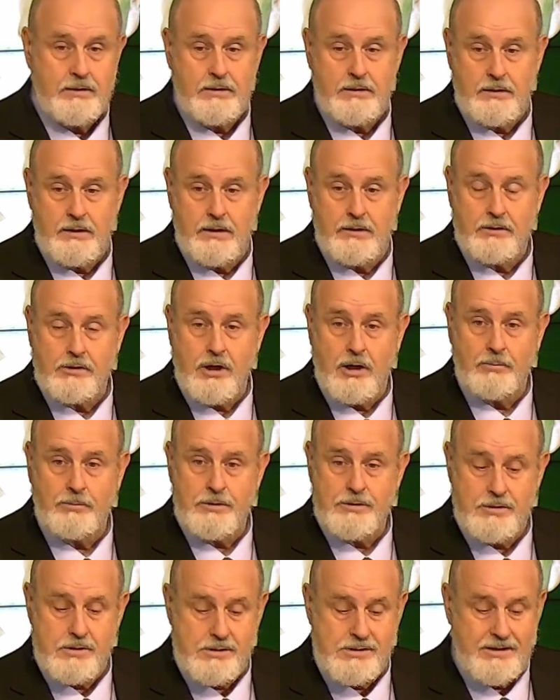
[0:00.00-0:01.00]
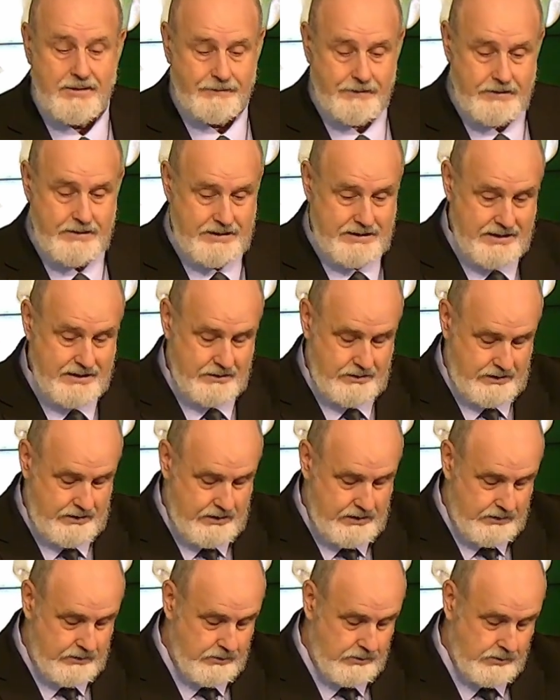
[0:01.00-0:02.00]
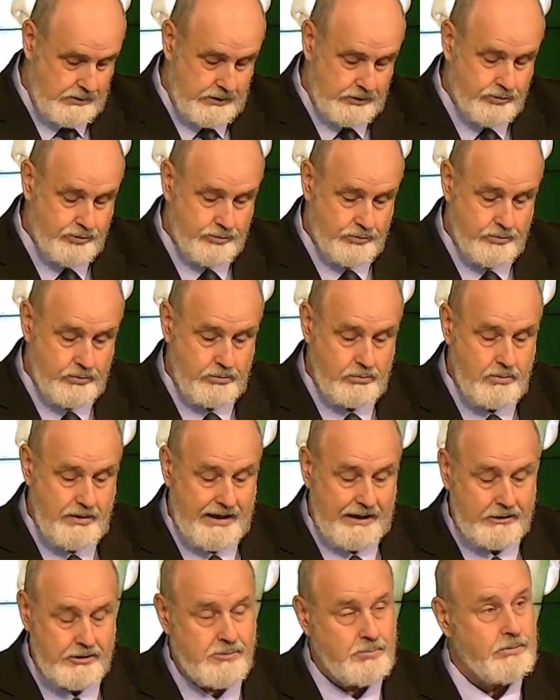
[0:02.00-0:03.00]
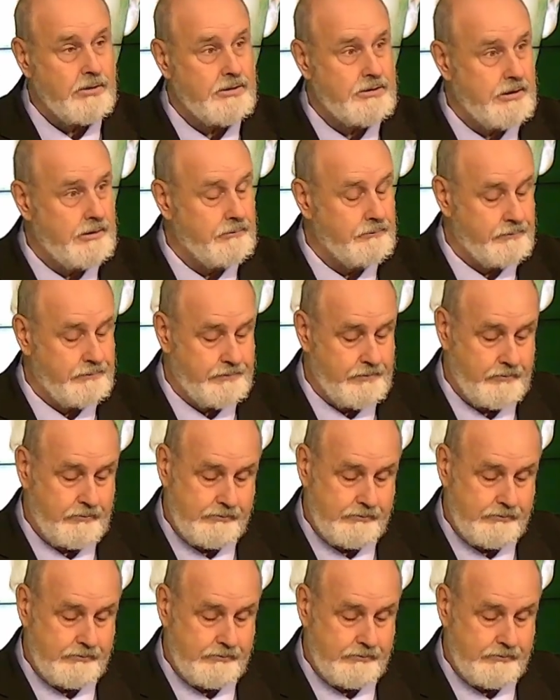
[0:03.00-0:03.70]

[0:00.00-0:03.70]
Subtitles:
It accomplishes nothing. It is a true expletive.